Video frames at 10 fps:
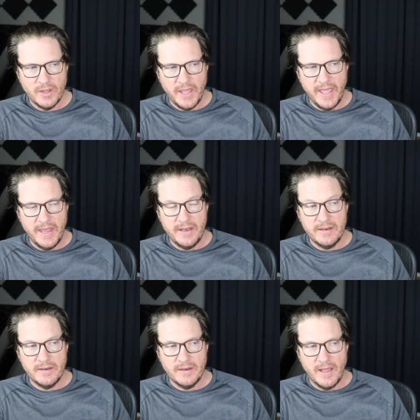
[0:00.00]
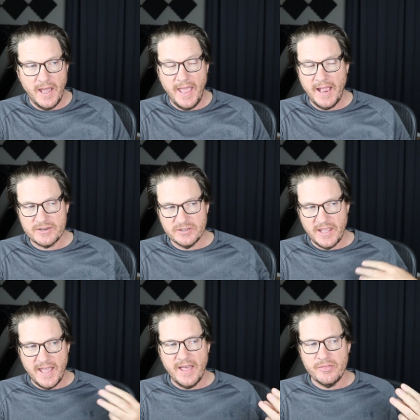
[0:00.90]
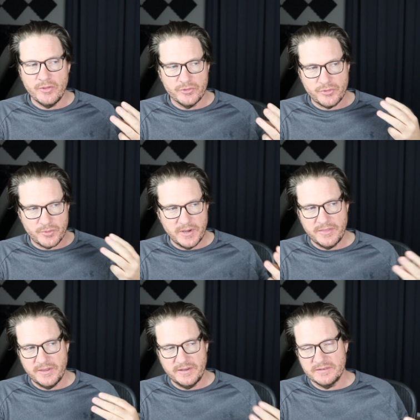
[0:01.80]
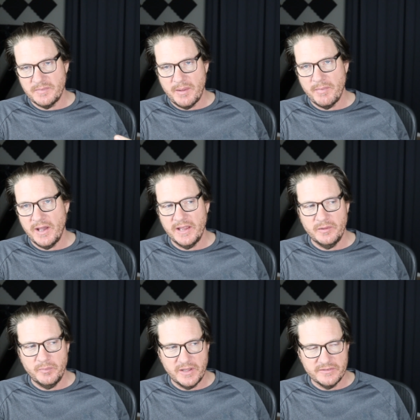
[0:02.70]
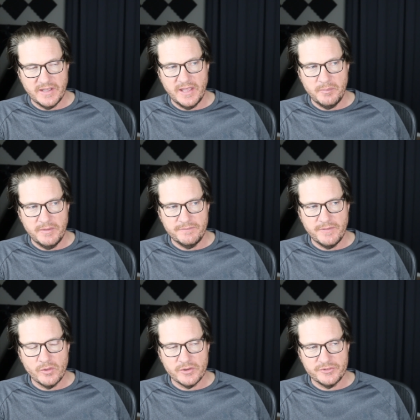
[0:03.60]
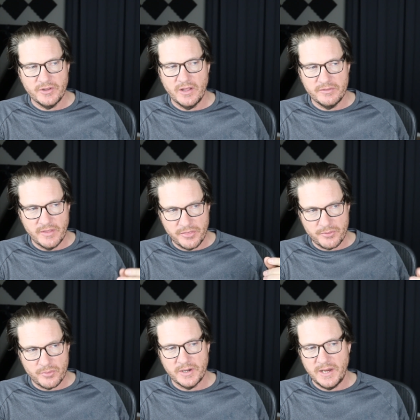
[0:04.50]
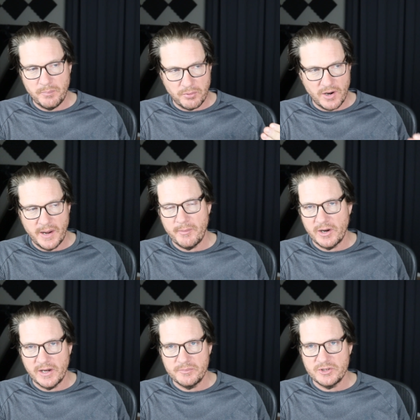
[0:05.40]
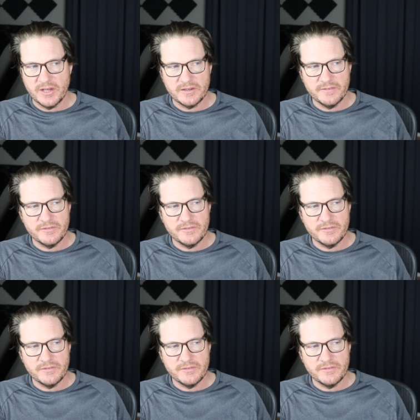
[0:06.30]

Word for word: And I actually had those three things in my mind because I had been focused on the three primary objectives,